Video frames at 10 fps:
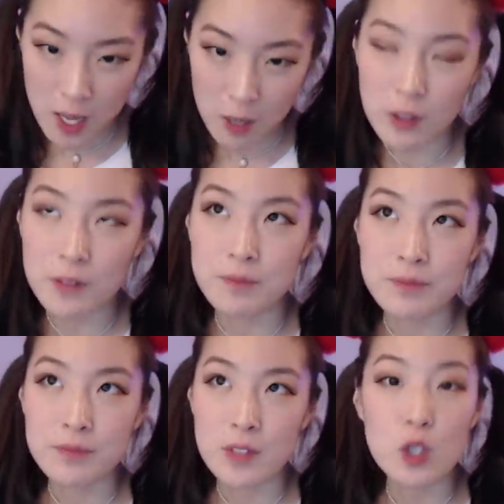Well,
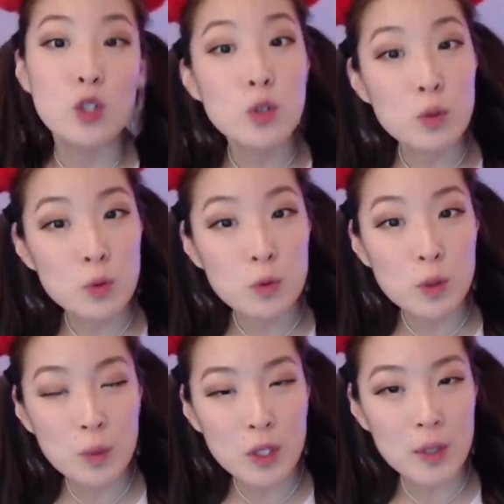who
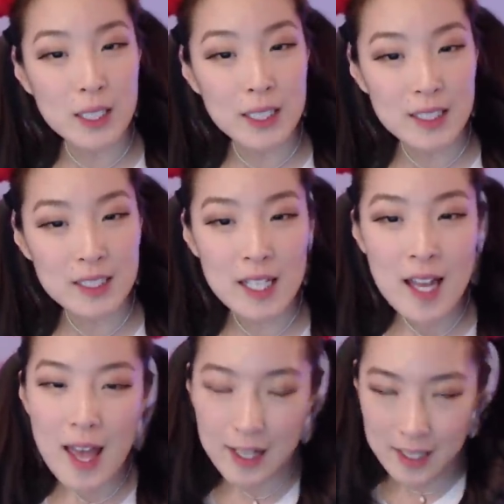will be going next?
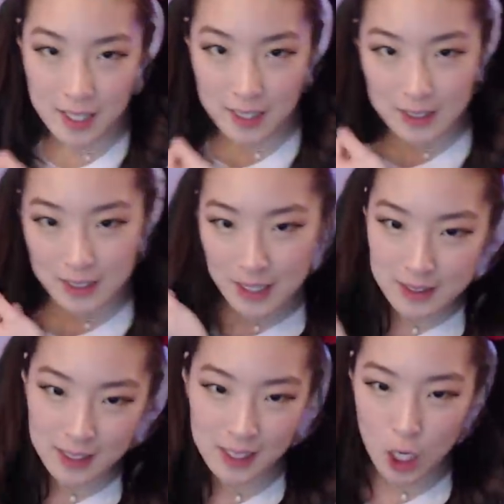And it is
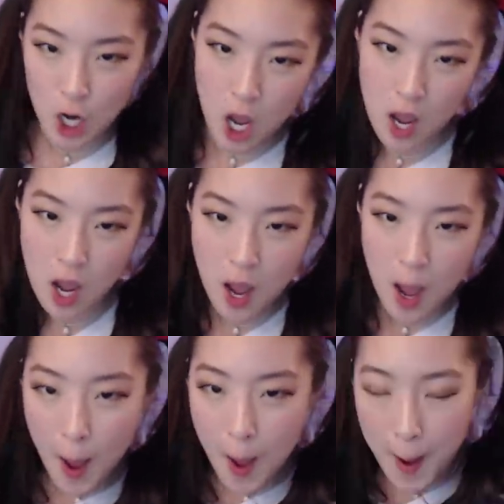
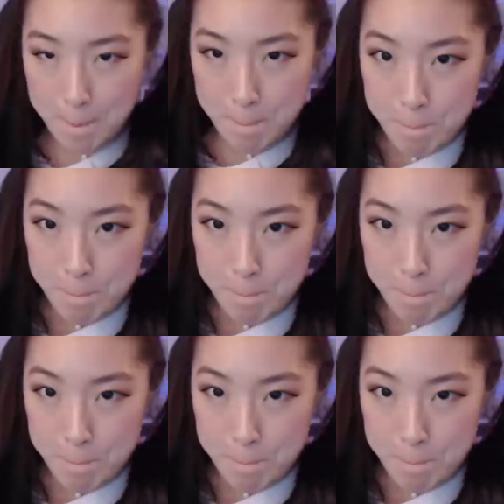Ram-ta-da-dum.